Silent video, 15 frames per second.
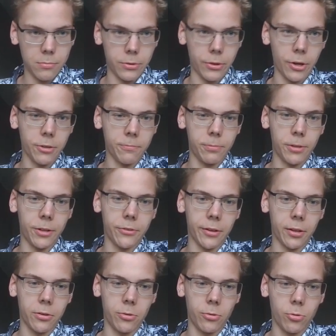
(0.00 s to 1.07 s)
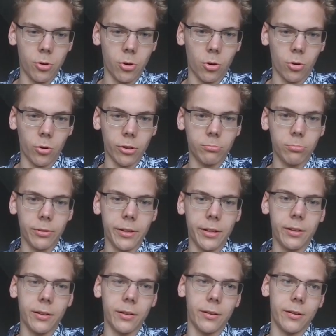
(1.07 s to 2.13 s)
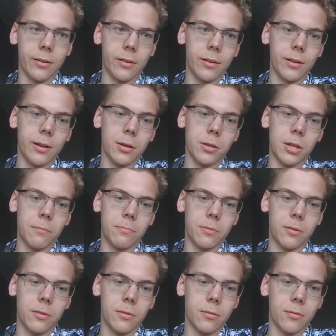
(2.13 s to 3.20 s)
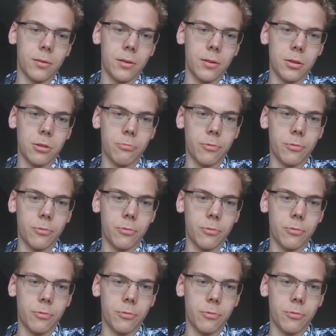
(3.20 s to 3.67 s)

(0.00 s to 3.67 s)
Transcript: Not blundering too horribly, except this